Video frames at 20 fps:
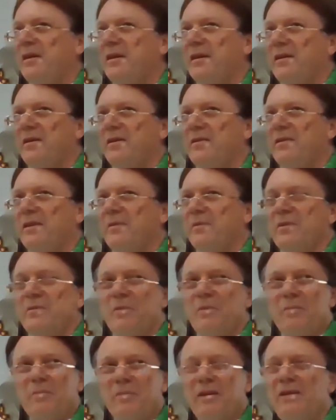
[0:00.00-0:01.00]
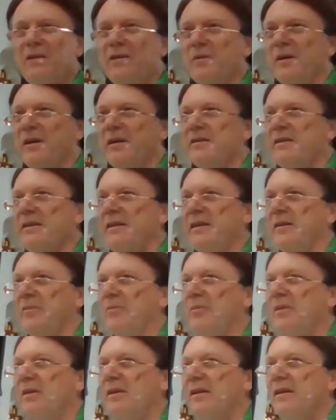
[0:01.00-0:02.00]
And you think, well, it's a bit mean to ask
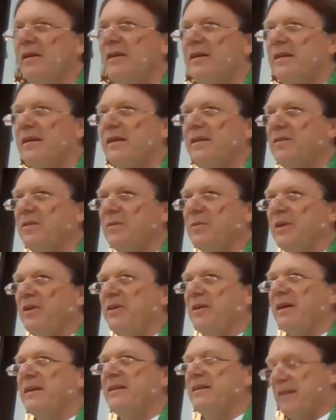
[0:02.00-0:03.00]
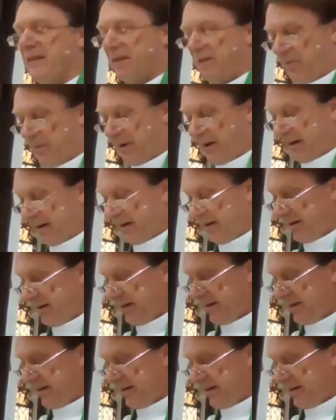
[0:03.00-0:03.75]
him. He's the one who has come back.